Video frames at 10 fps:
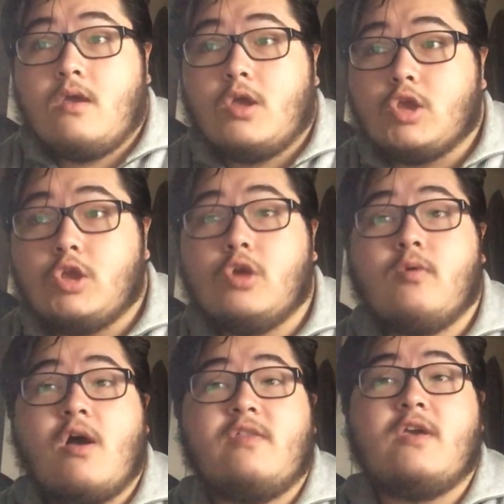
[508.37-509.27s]

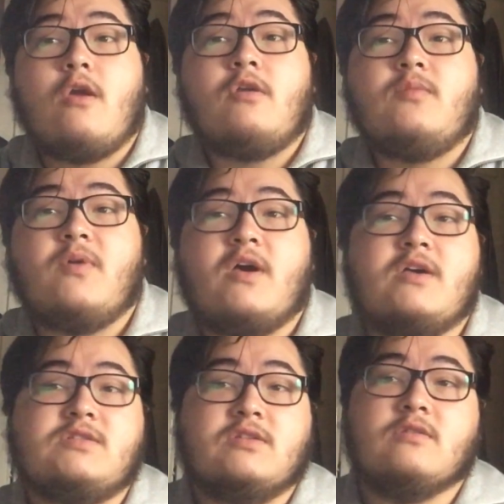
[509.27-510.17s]
you are the only
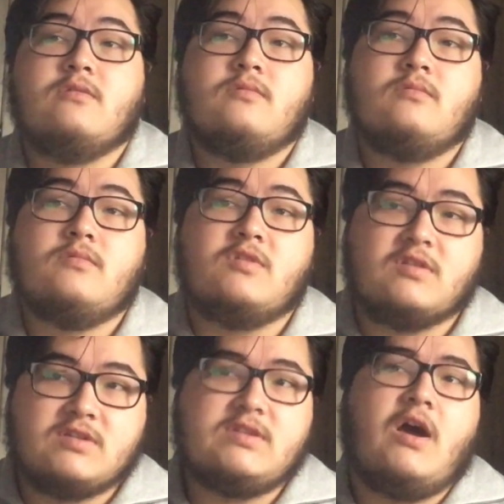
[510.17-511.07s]
person to
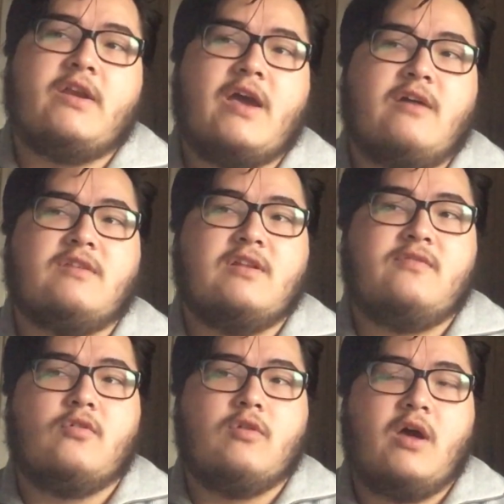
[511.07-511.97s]
decide how to
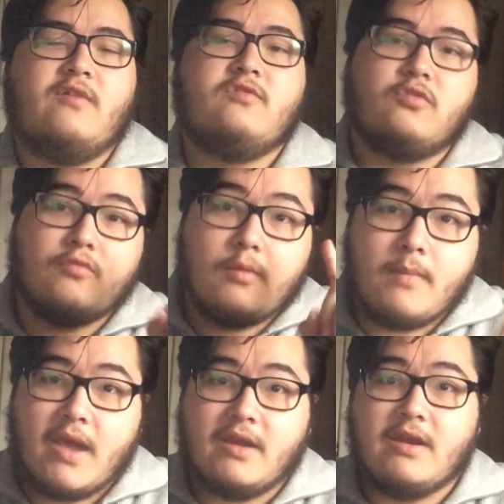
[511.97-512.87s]
live your life to
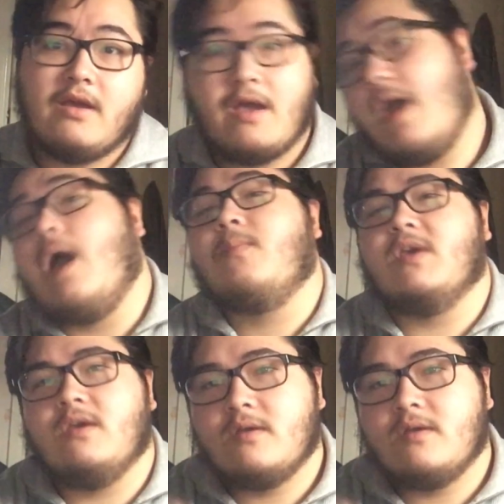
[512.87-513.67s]
remain happy.